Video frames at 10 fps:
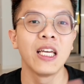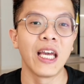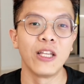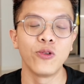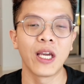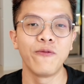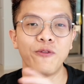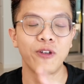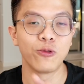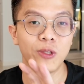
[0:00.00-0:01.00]
and you can
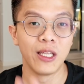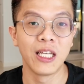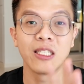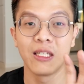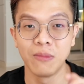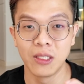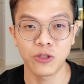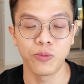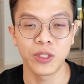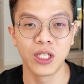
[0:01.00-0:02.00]
refer to the links in
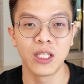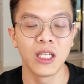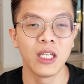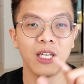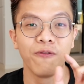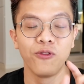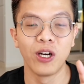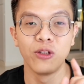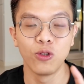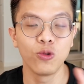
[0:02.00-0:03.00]
description if you
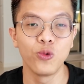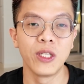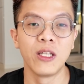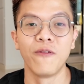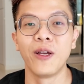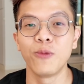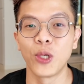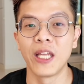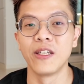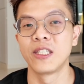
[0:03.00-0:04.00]
are new to either of them to
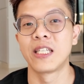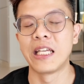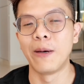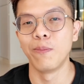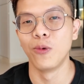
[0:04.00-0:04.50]
get the sign up